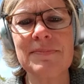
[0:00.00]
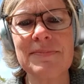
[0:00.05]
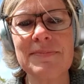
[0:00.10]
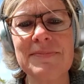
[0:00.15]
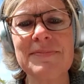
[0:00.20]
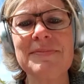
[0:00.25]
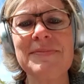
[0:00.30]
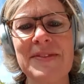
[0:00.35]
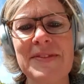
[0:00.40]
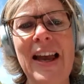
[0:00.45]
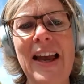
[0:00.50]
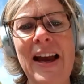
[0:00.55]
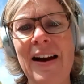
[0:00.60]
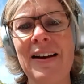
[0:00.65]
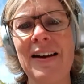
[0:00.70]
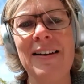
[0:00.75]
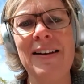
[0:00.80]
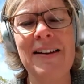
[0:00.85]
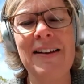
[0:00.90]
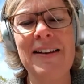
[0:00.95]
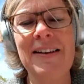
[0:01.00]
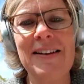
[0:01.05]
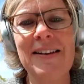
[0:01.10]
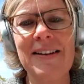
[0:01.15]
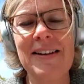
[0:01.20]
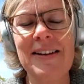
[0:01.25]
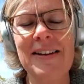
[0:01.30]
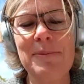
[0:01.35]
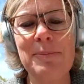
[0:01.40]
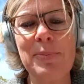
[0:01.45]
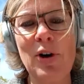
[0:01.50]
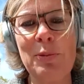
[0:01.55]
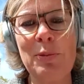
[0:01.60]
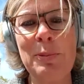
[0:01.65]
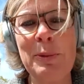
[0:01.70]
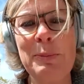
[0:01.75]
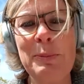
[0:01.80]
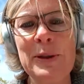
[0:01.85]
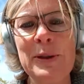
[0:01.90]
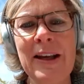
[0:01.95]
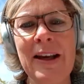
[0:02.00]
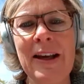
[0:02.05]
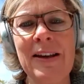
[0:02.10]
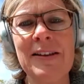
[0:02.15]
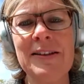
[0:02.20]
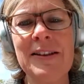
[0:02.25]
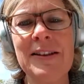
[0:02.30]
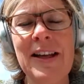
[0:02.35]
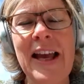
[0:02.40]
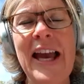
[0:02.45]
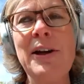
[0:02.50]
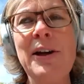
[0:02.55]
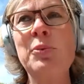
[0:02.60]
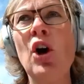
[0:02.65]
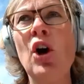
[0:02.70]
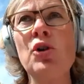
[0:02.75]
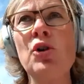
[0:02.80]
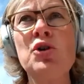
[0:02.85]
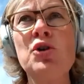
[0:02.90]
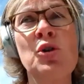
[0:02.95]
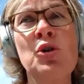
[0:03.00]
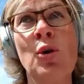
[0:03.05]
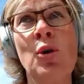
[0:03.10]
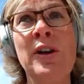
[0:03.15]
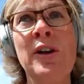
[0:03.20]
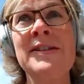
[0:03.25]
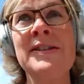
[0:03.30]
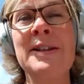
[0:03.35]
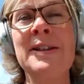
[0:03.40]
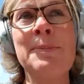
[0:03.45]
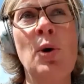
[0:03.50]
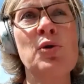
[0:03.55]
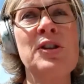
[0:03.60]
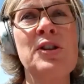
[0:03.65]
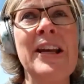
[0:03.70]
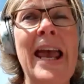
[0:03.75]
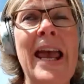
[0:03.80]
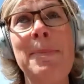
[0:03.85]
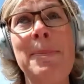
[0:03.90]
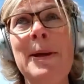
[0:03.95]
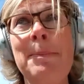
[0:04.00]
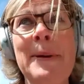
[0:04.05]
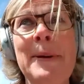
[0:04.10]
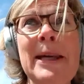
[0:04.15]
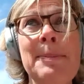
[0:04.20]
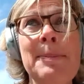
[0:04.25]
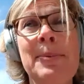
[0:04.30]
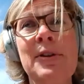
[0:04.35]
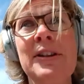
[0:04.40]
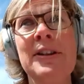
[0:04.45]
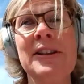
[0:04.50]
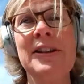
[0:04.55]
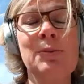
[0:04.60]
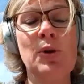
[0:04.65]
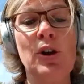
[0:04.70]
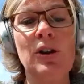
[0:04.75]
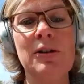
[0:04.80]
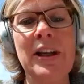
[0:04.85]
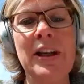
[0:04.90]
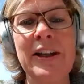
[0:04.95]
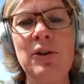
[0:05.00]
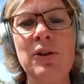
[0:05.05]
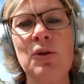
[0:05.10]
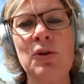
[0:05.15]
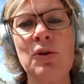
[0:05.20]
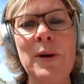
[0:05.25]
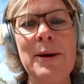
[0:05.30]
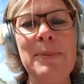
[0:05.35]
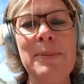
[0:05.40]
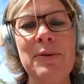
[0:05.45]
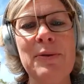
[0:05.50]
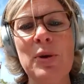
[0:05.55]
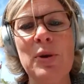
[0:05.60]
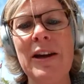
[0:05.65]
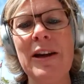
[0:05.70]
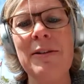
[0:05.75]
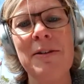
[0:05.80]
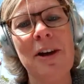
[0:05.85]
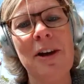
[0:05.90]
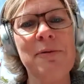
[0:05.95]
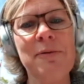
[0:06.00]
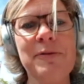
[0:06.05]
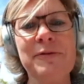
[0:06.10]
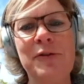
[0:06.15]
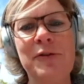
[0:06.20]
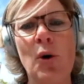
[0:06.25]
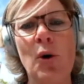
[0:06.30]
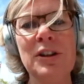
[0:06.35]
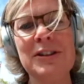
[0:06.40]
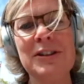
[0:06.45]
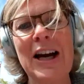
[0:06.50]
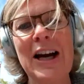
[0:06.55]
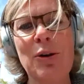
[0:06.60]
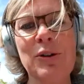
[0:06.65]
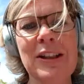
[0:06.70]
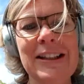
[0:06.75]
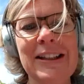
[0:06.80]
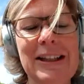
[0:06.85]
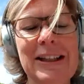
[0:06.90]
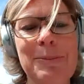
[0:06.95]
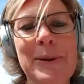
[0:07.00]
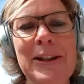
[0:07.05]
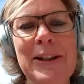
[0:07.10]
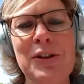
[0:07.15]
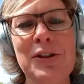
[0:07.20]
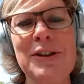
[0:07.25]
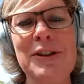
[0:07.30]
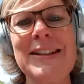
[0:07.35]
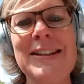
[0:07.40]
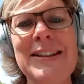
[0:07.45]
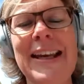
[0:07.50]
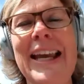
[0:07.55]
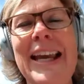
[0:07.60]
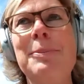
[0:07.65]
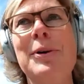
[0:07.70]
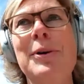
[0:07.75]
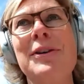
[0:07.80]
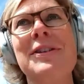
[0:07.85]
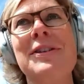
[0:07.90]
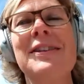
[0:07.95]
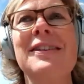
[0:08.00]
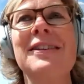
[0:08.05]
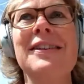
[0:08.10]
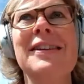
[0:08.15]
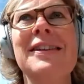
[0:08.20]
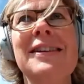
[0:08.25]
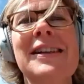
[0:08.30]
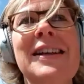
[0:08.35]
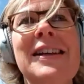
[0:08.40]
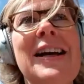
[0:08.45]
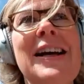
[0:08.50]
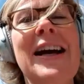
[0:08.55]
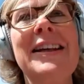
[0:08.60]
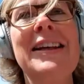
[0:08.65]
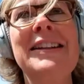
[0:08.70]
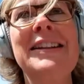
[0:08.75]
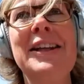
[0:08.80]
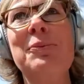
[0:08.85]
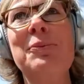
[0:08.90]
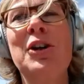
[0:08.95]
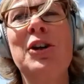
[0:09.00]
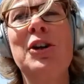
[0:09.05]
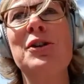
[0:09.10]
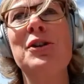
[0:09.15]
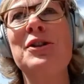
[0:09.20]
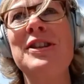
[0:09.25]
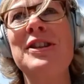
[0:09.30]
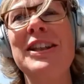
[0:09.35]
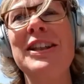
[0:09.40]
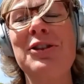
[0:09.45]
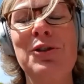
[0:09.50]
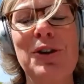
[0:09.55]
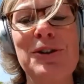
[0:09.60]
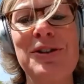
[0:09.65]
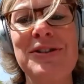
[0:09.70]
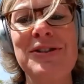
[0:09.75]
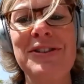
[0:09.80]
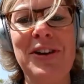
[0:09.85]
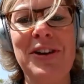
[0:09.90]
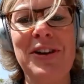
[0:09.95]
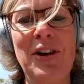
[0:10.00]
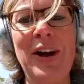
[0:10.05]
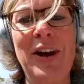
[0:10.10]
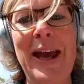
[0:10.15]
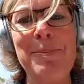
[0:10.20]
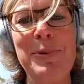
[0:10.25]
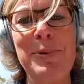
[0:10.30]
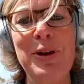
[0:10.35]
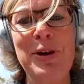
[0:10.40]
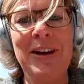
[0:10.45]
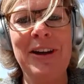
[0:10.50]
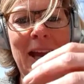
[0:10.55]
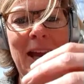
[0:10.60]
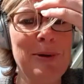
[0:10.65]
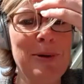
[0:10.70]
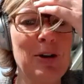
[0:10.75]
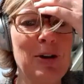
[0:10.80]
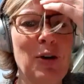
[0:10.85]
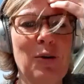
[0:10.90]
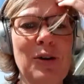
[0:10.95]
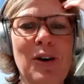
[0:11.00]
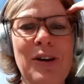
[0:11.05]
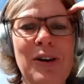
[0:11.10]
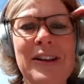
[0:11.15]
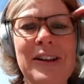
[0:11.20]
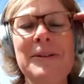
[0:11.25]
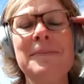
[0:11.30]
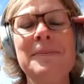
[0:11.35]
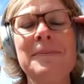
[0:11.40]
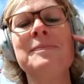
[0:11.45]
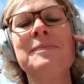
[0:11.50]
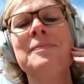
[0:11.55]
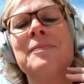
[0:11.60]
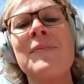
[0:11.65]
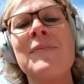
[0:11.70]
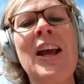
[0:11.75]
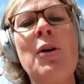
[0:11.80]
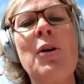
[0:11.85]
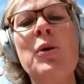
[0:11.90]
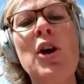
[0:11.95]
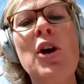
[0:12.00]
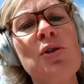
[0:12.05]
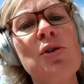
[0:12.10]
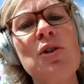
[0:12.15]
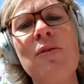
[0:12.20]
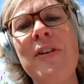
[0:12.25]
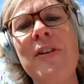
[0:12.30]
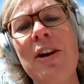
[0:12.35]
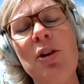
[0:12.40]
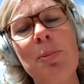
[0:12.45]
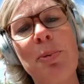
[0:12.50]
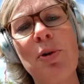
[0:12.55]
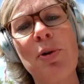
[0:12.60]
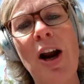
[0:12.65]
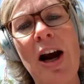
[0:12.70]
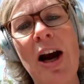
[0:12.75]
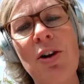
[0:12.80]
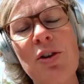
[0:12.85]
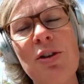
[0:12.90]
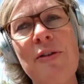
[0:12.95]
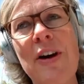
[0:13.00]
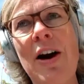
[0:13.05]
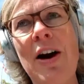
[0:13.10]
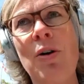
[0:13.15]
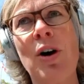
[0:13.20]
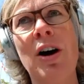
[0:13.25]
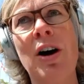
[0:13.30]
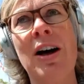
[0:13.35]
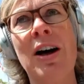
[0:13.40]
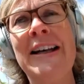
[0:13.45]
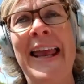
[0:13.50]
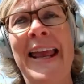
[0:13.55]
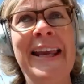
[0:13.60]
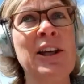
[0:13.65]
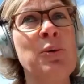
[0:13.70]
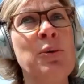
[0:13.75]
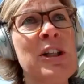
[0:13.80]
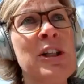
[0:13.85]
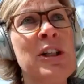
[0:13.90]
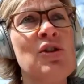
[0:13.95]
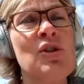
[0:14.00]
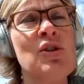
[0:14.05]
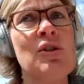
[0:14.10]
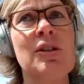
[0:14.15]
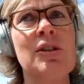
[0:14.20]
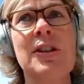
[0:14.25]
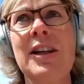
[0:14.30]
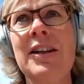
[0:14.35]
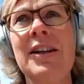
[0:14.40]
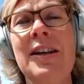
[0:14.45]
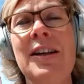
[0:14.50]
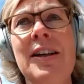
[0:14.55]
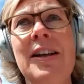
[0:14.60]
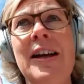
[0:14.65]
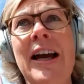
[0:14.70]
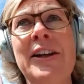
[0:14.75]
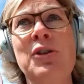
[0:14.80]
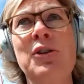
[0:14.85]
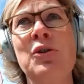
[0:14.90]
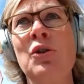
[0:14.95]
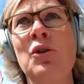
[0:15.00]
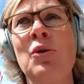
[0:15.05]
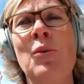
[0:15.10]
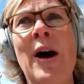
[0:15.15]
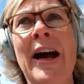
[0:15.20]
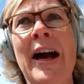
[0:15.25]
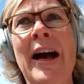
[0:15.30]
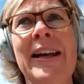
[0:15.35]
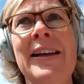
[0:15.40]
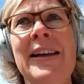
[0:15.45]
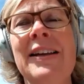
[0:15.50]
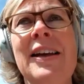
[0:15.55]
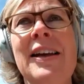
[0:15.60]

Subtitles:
Yeah, probably, yeah. And we're also known as the most happy people in the world. I don't know, maybe we have fallen down a little bit on the scale, but I think we consider us happy-go-lucky. We're also very proud of our language. I don't know why.